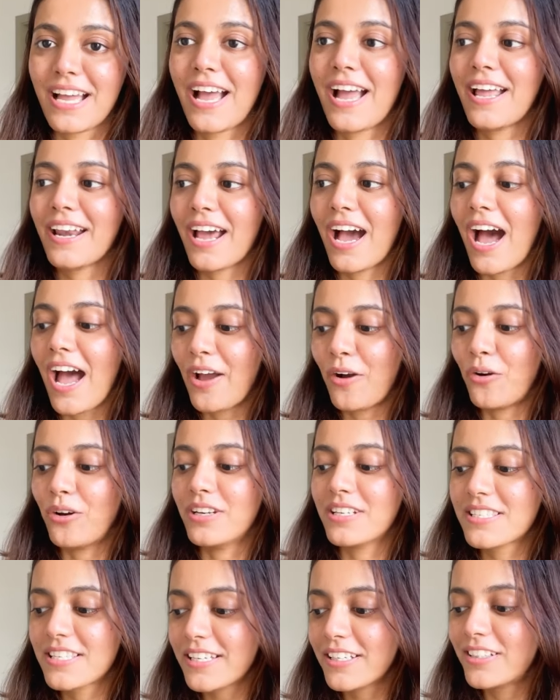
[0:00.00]
and I
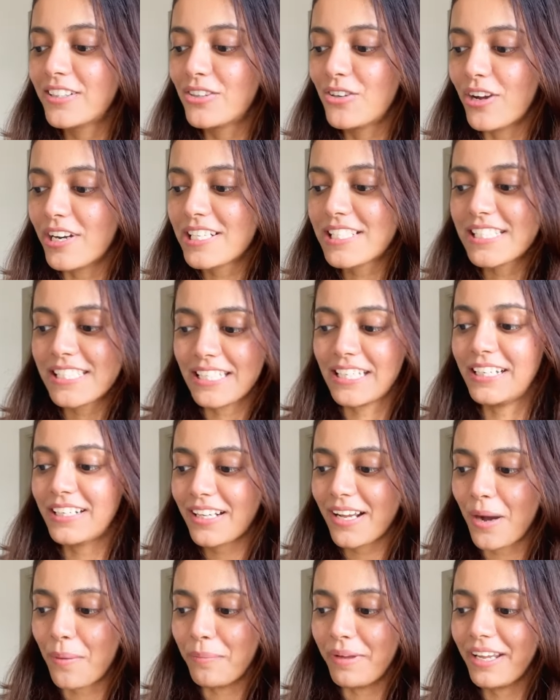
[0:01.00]
honestly did not see
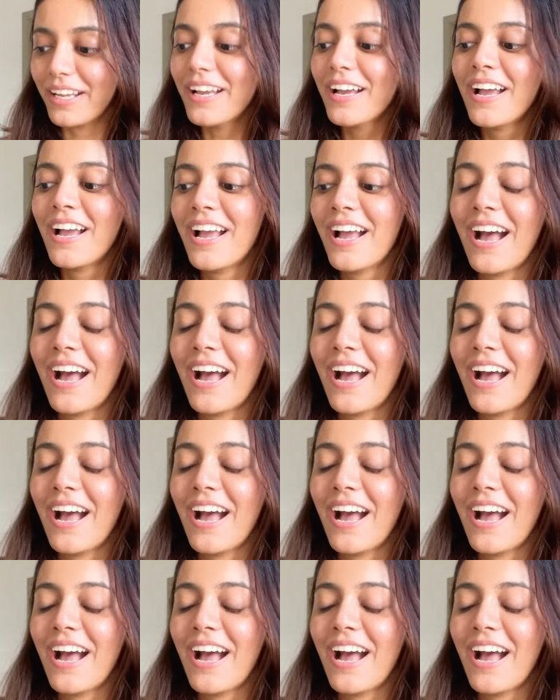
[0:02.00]
it coming,